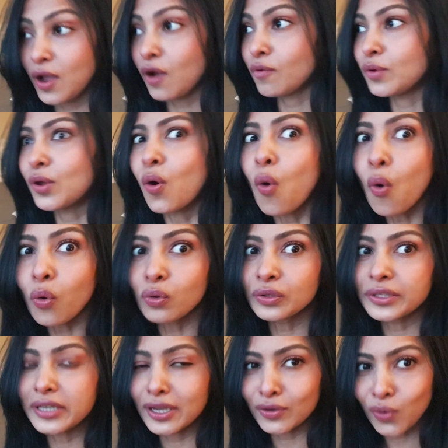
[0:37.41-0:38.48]
We
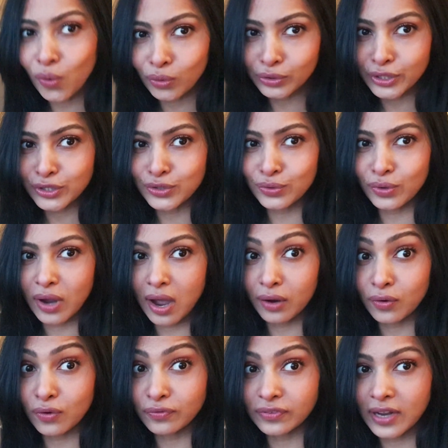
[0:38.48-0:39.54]
only and only do
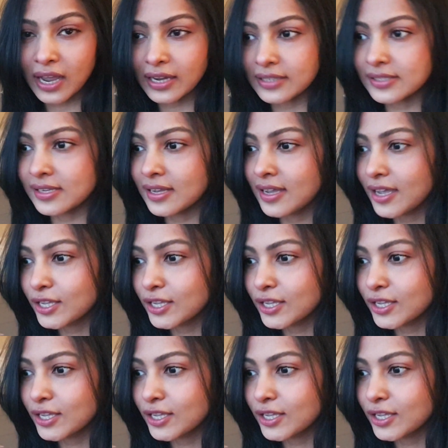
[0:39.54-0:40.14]
cargo flights.